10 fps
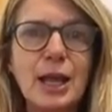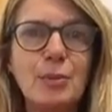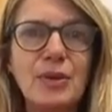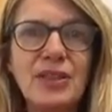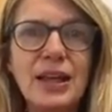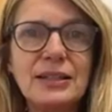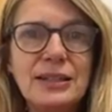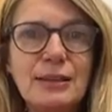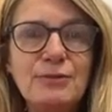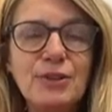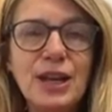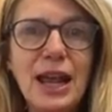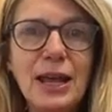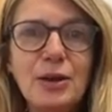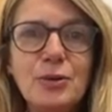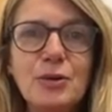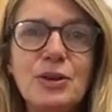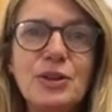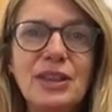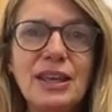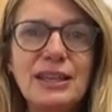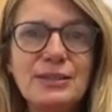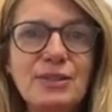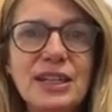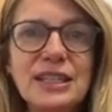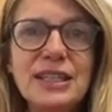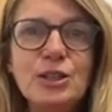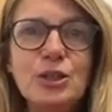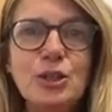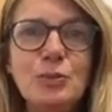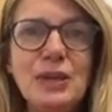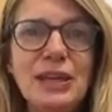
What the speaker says: But that's it for now. Thanks for listening to me.